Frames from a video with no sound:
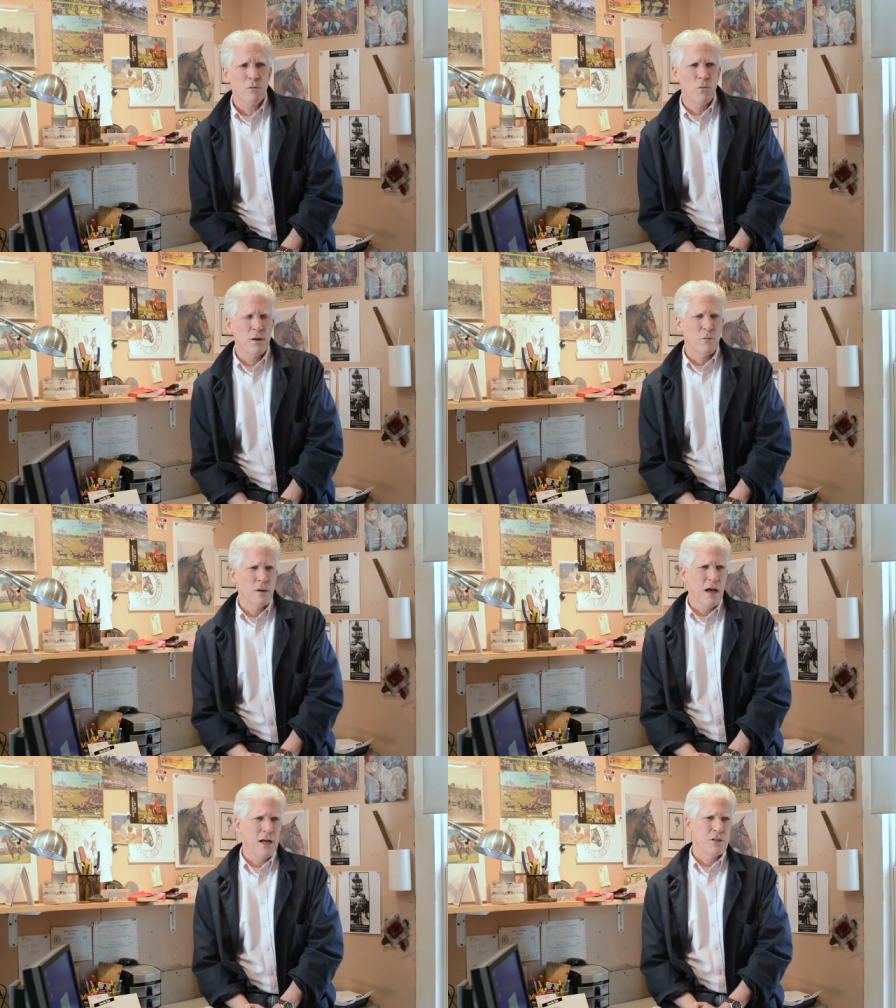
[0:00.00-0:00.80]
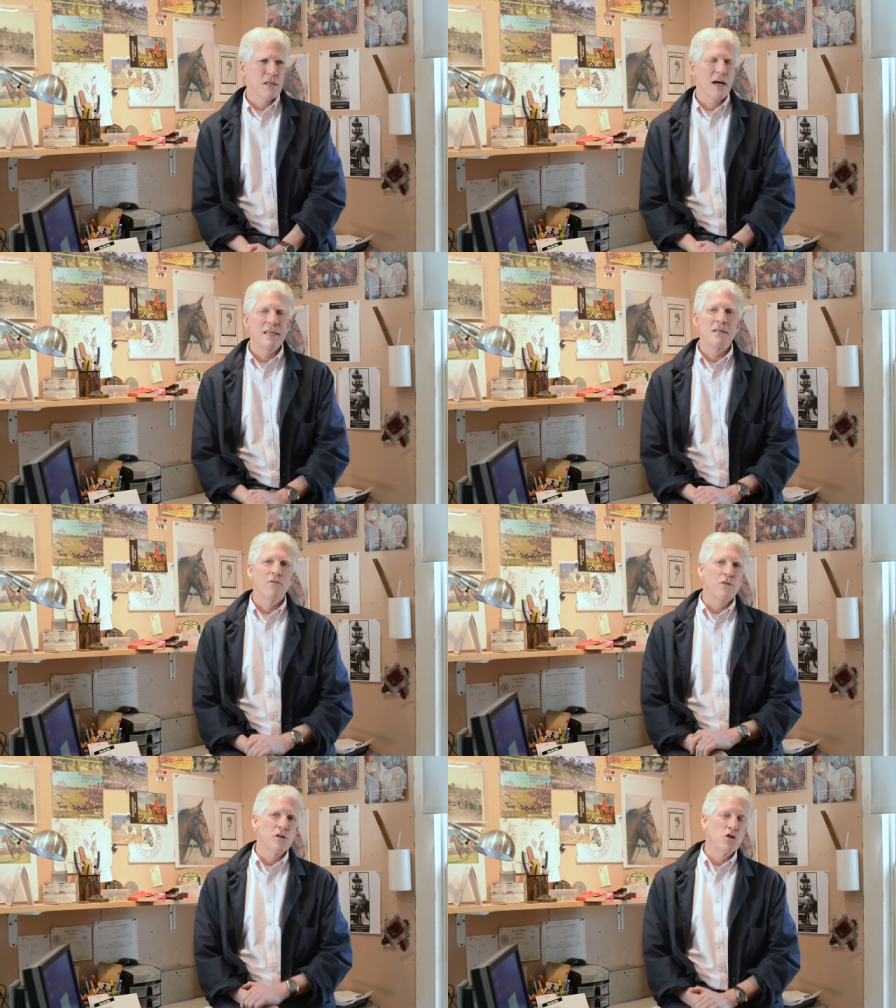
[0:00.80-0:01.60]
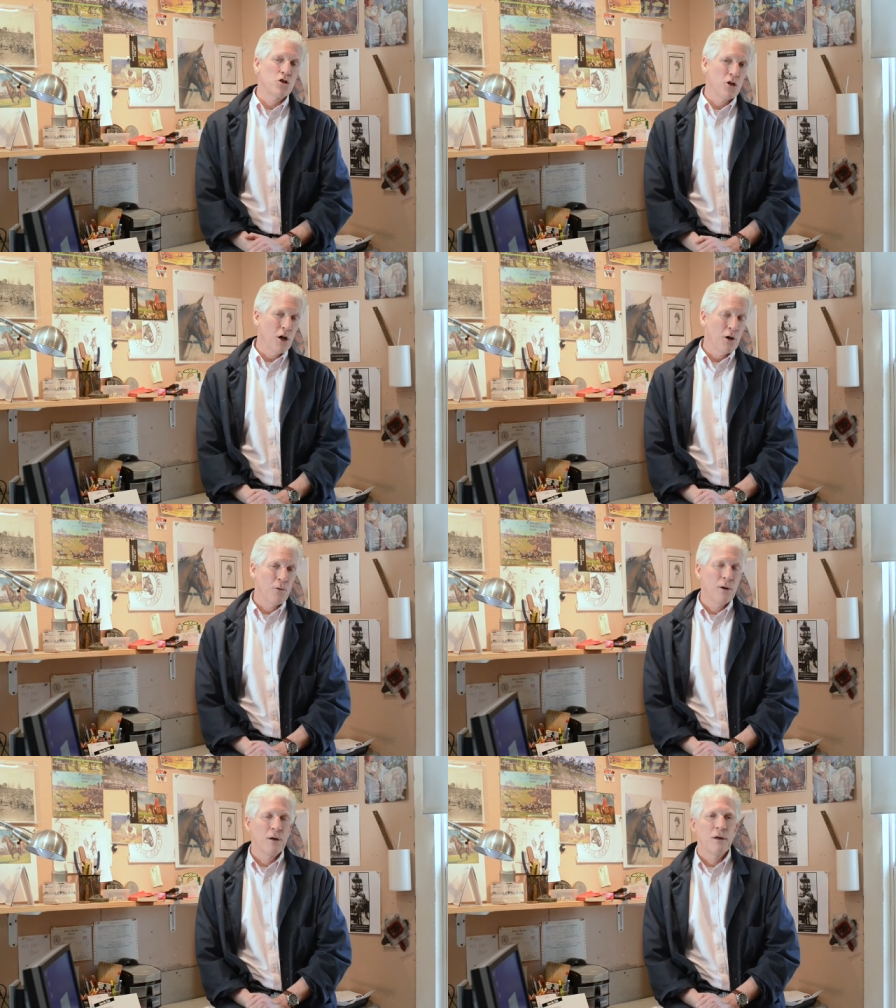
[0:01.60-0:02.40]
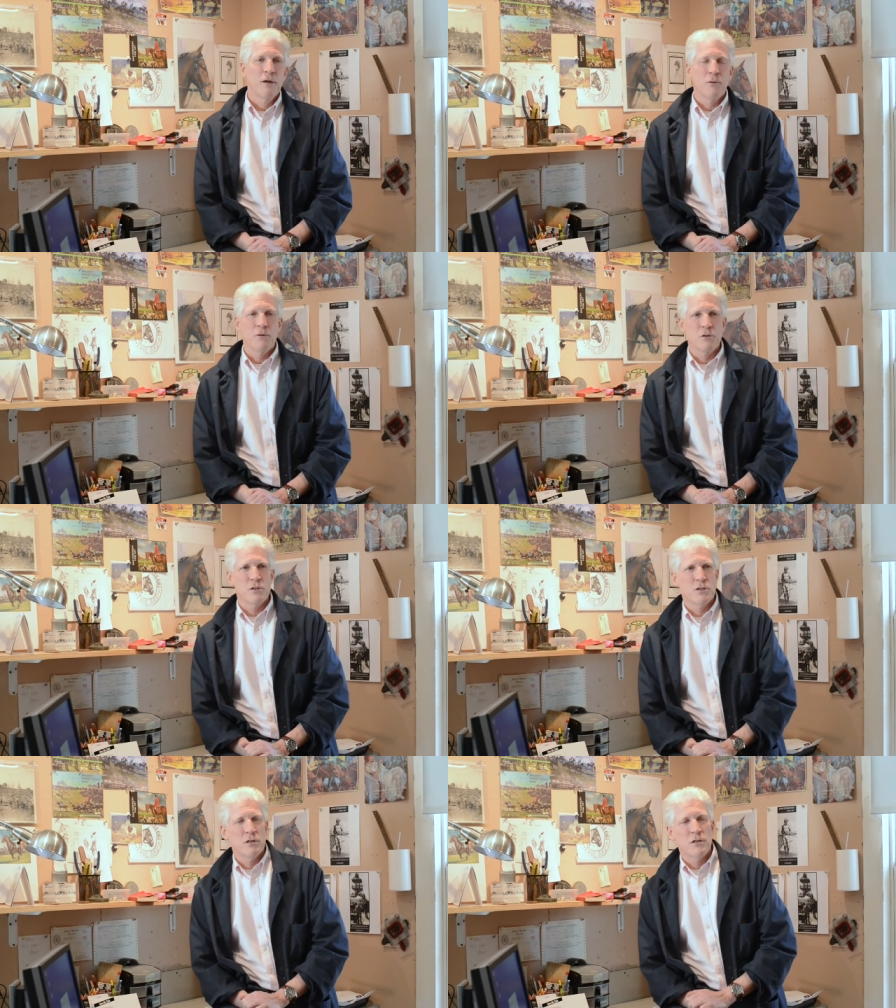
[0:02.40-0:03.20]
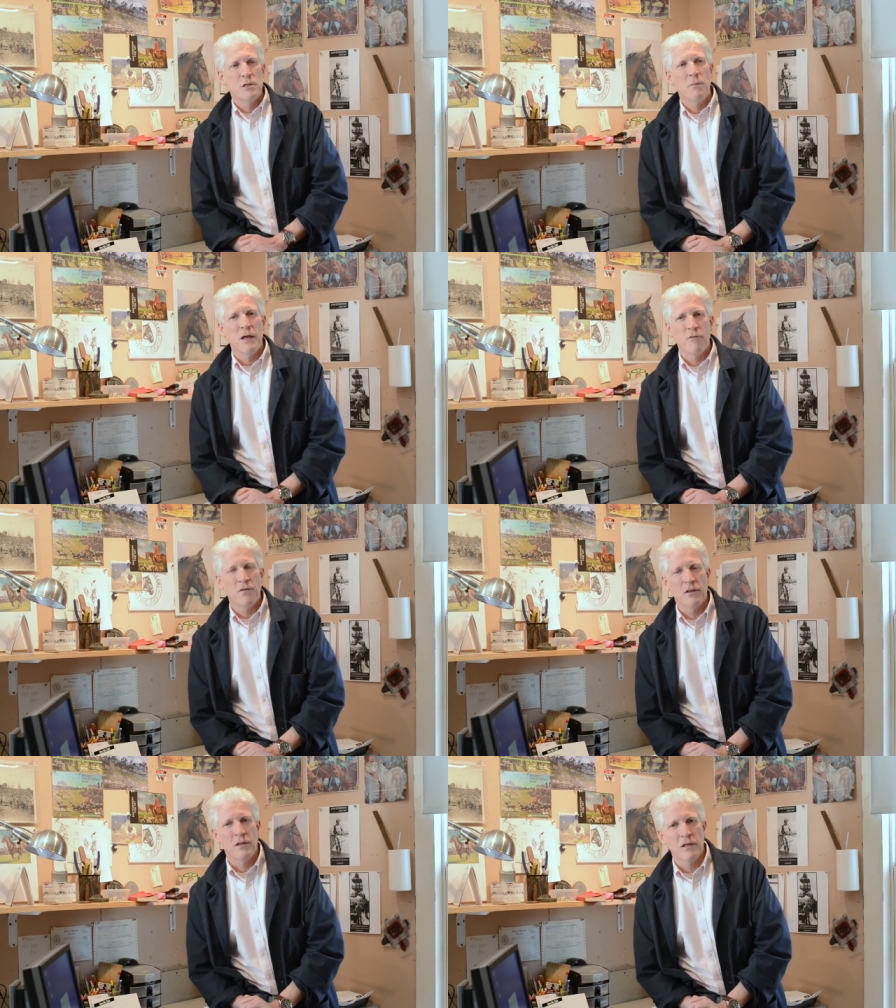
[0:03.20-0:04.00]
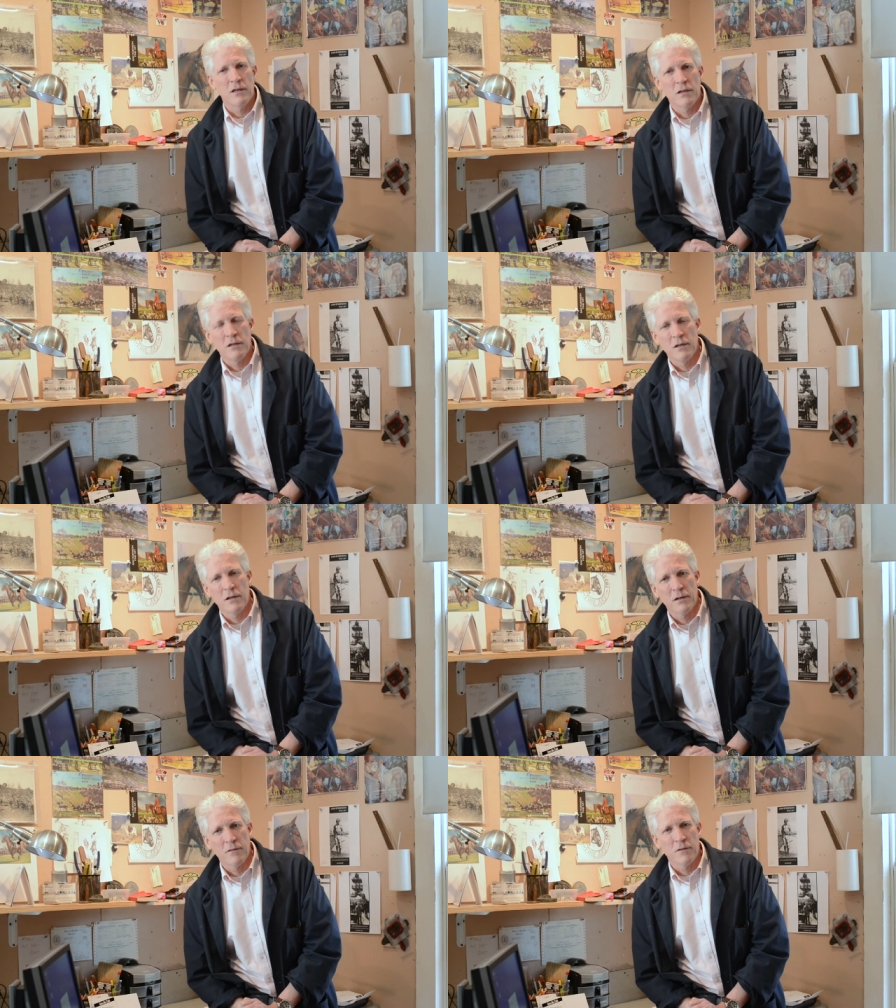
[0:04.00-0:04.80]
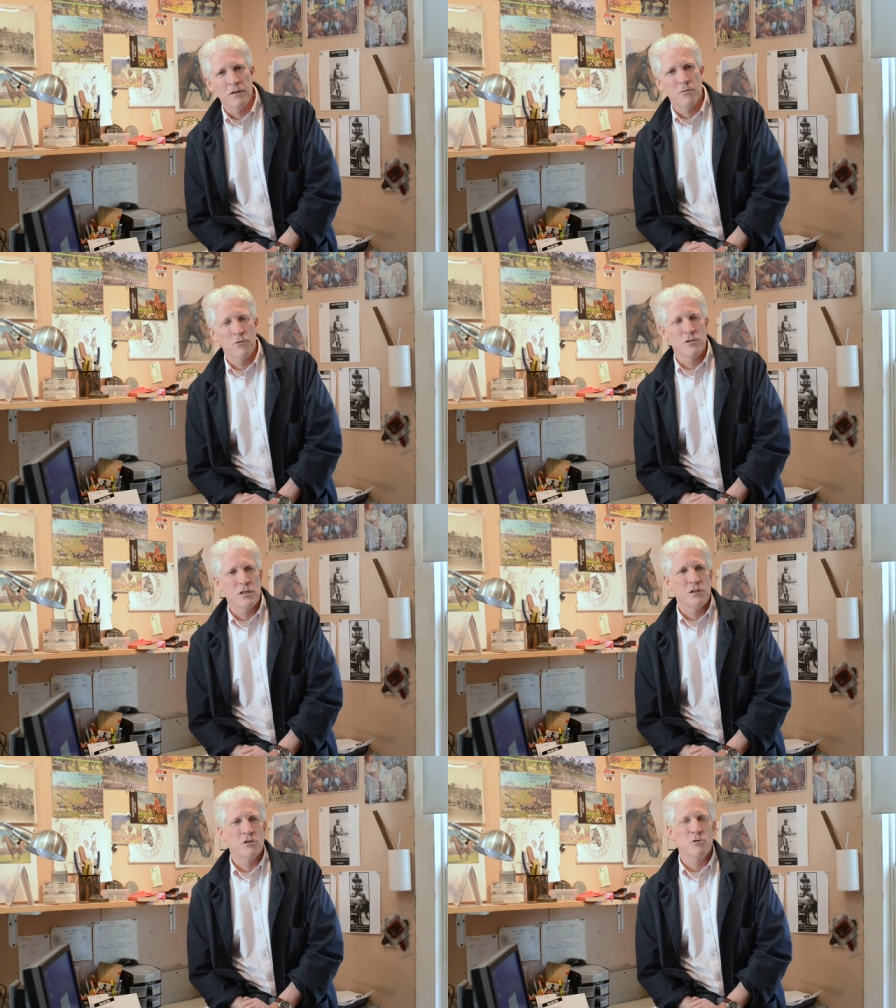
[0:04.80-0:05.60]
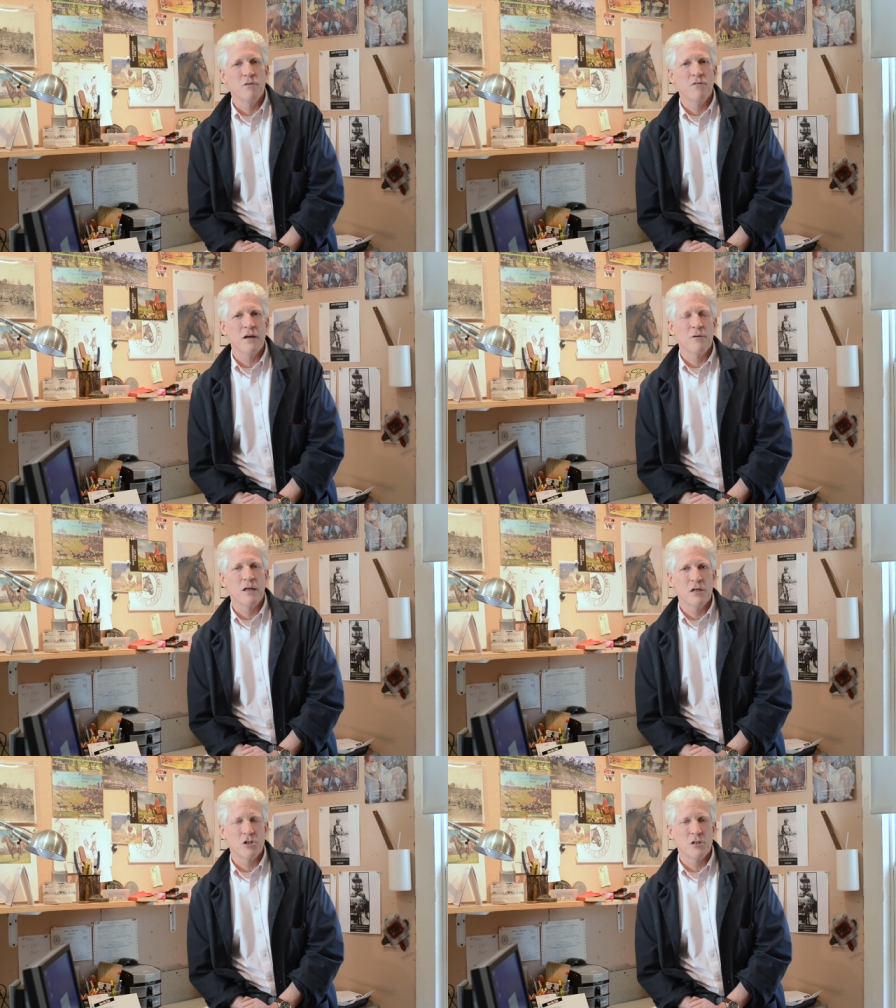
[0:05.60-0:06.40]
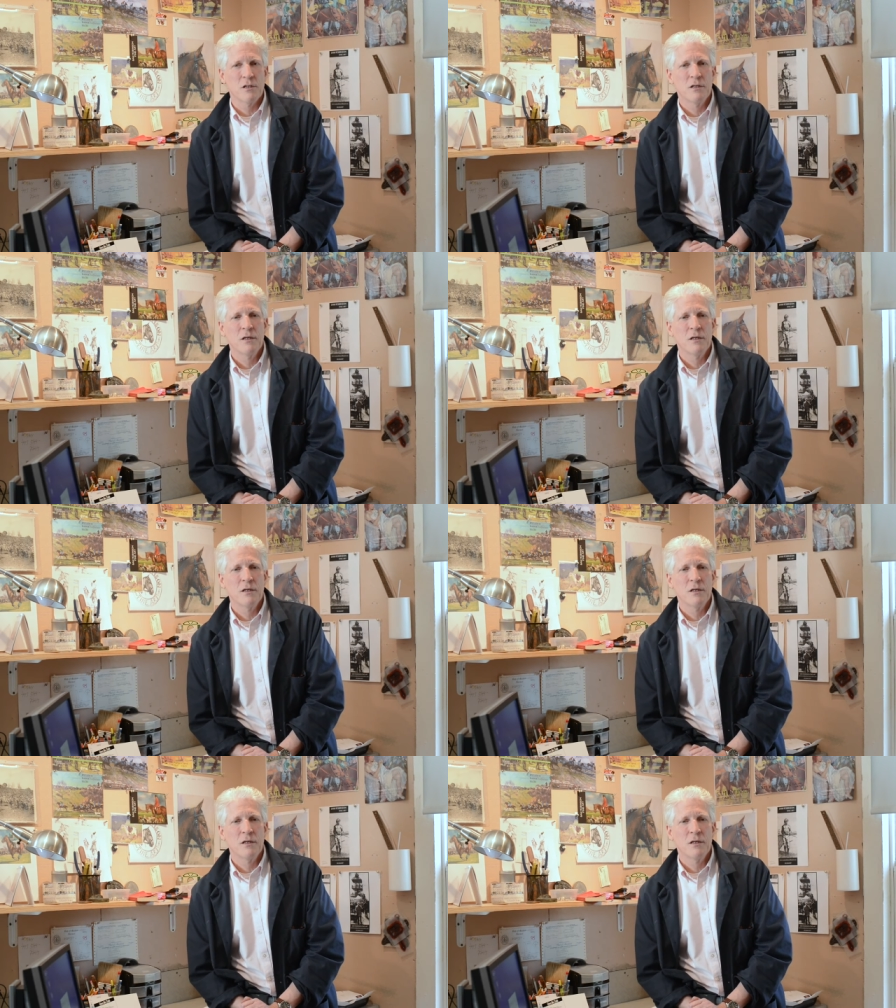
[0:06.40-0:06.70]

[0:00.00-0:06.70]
We, we hatched the idea for this show which is to benefit the uh, the horse industry foundation.